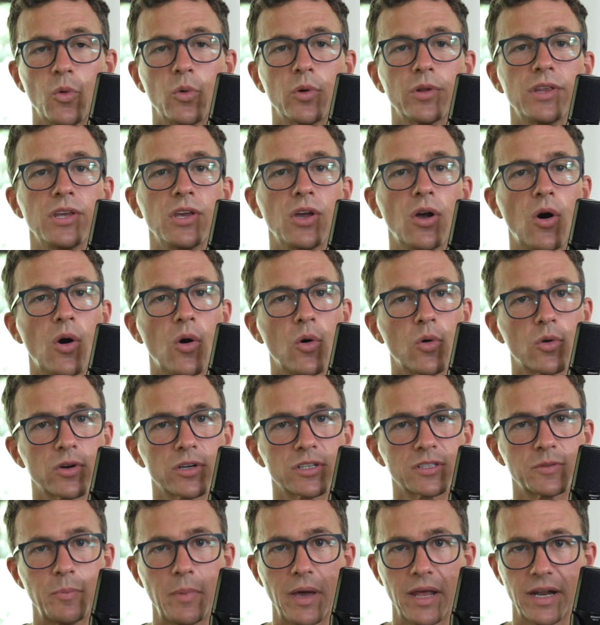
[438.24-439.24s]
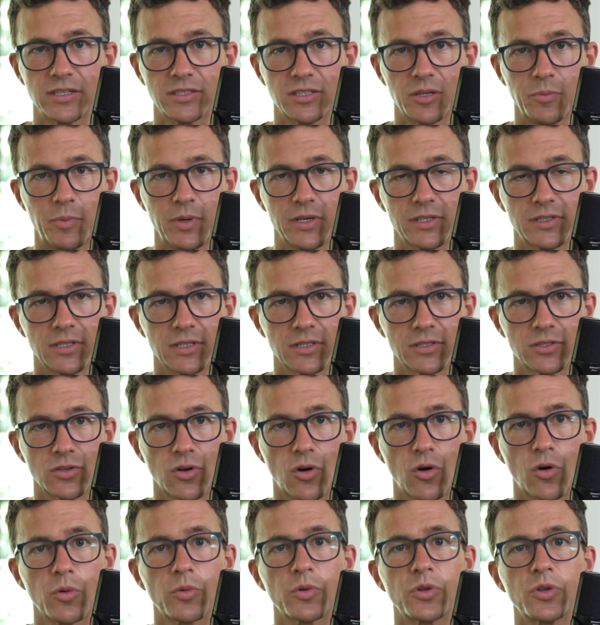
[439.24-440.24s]
Will the owners manage the business,
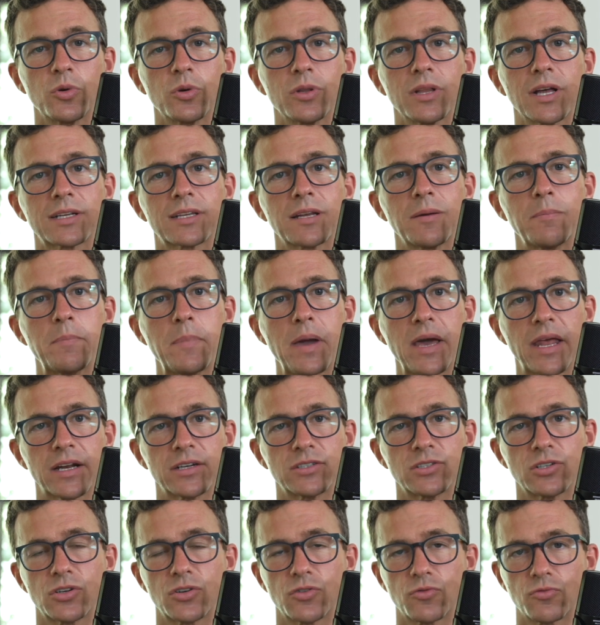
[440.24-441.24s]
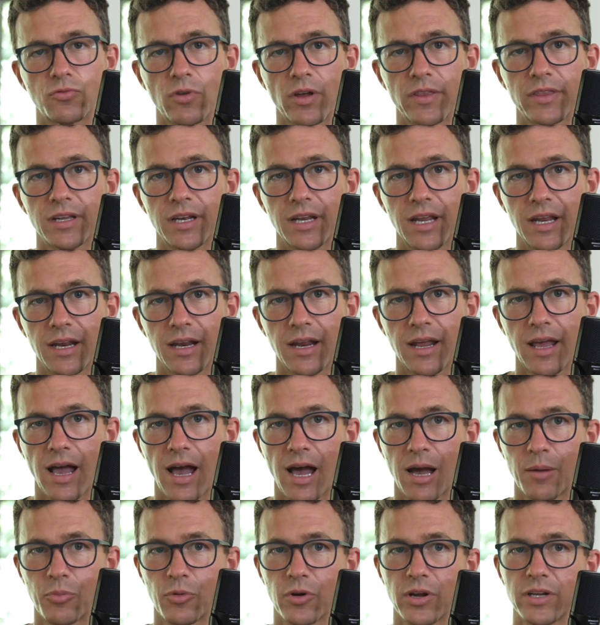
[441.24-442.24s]
or will you elect a manager to run the day-to-day
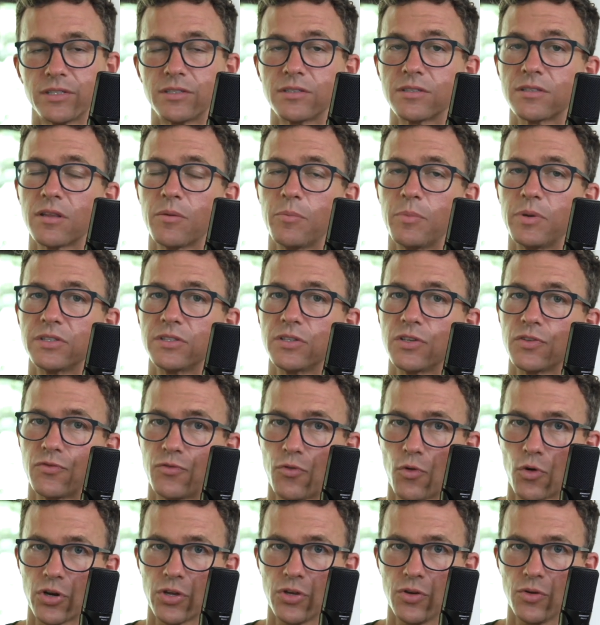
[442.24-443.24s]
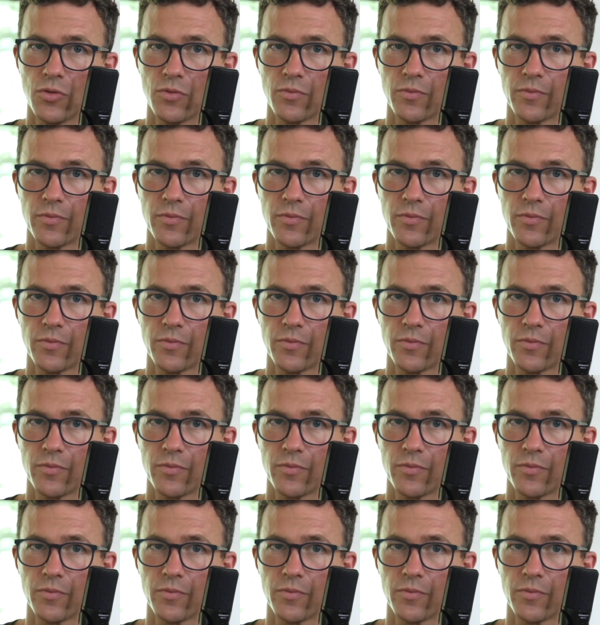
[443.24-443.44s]
operations of the business for you?